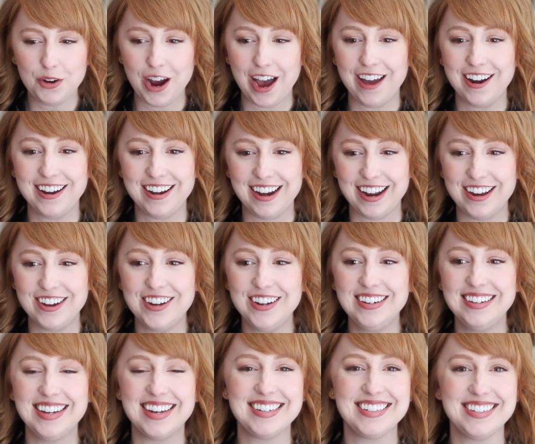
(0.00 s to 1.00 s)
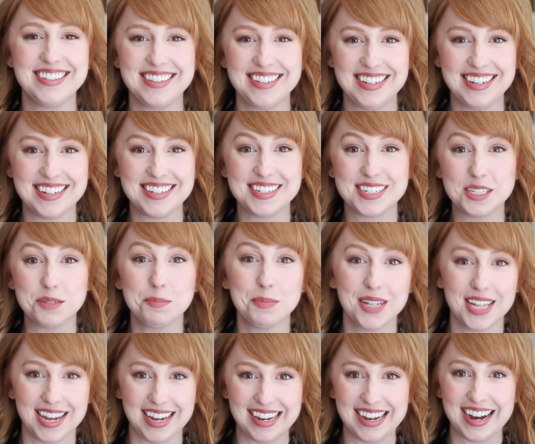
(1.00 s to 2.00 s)
crowded and I couldn't get to the
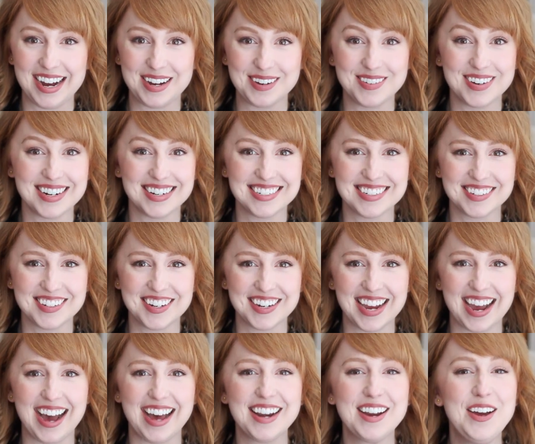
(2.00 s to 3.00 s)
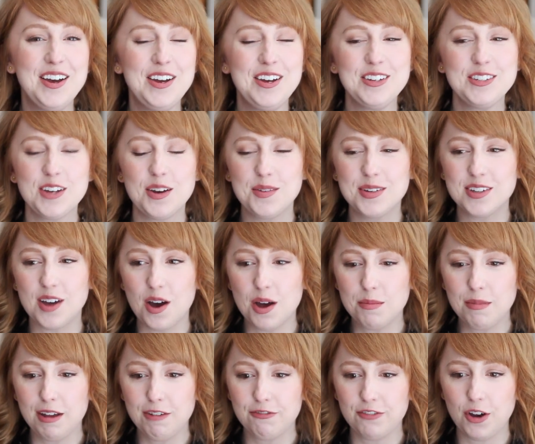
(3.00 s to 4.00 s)
display I wanted to look at. So I was
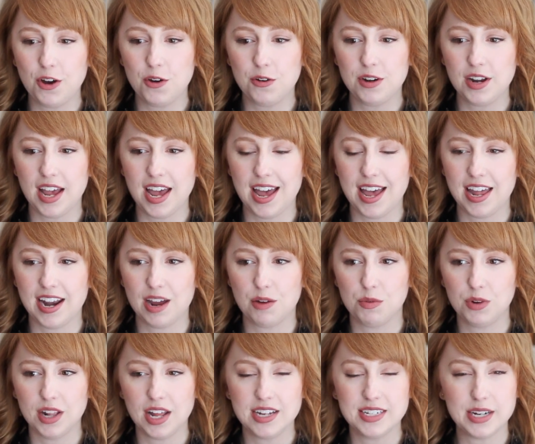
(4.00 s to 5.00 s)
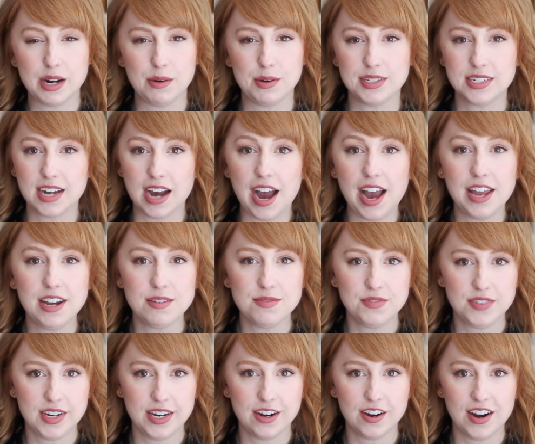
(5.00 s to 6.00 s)
on my phone and I realized I was kind
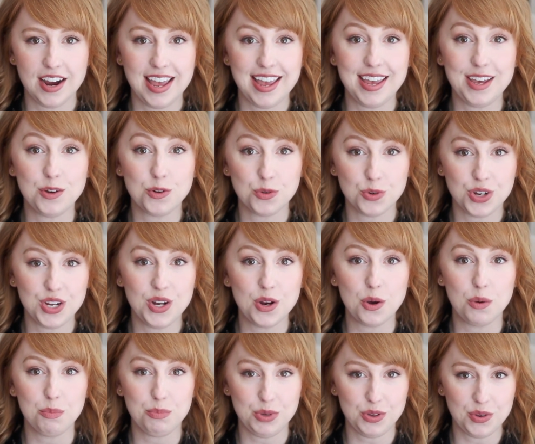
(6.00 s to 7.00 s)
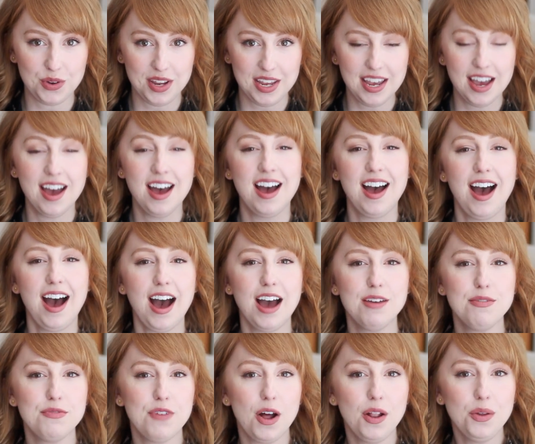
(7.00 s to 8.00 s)
of near a Credo Beauty.
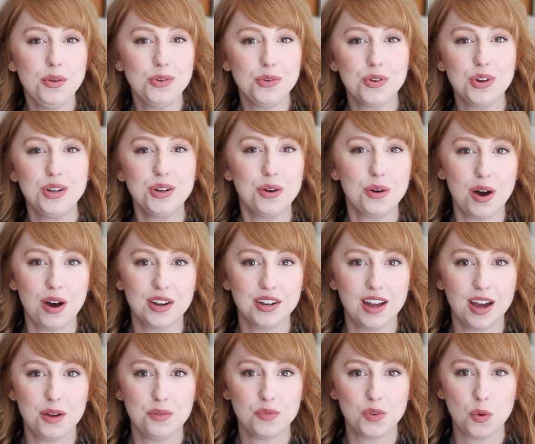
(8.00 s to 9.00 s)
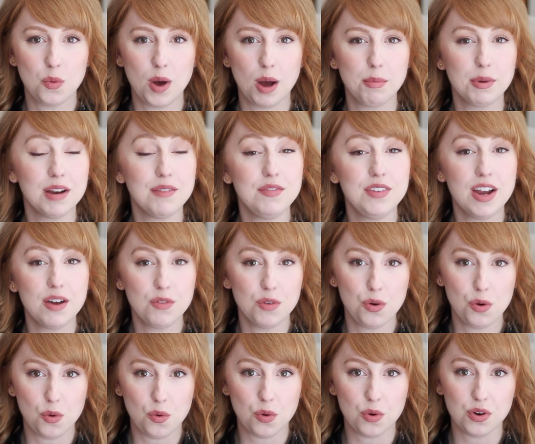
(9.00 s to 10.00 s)
I I followed Credo online for a while, but I've
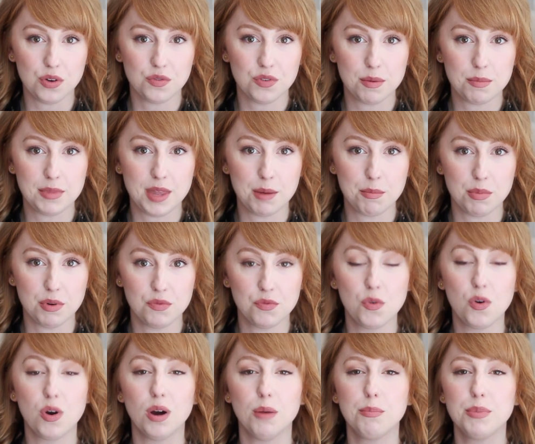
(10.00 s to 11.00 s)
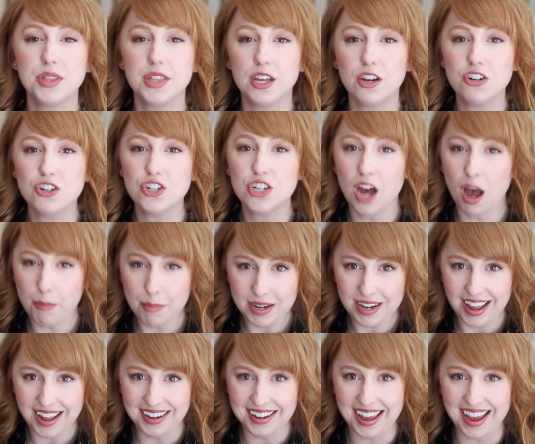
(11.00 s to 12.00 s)
never ordered from them before. But their shop in
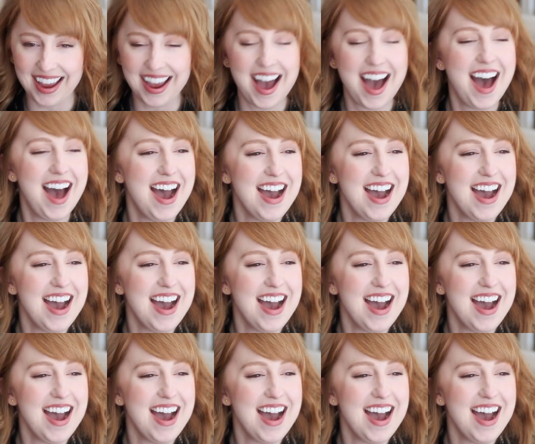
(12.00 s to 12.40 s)
LA,